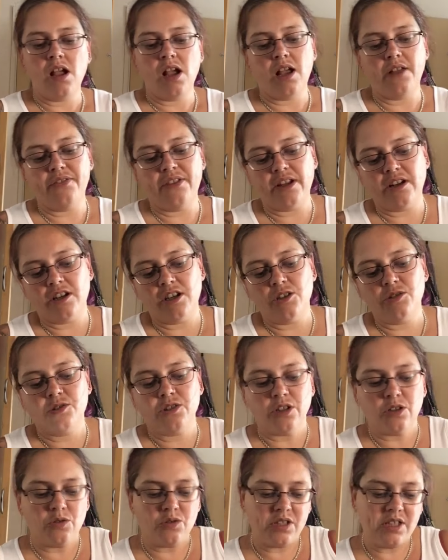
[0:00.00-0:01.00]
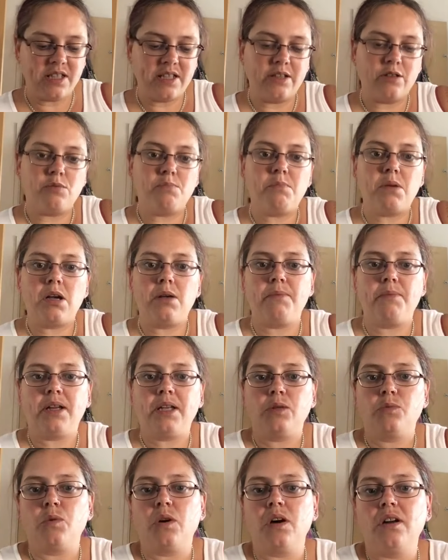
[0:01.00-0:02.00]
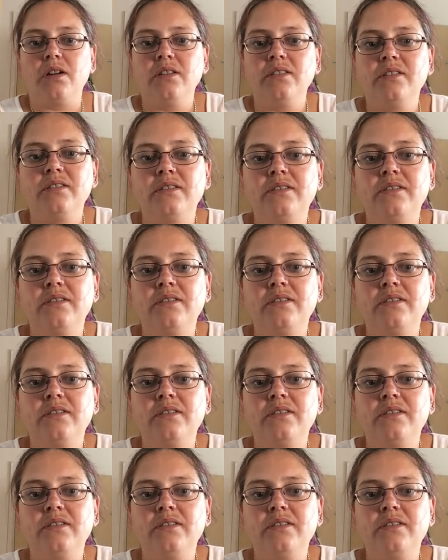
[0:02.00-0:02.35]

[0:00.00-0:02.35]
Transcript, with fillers: And then I also got this little mermaid one.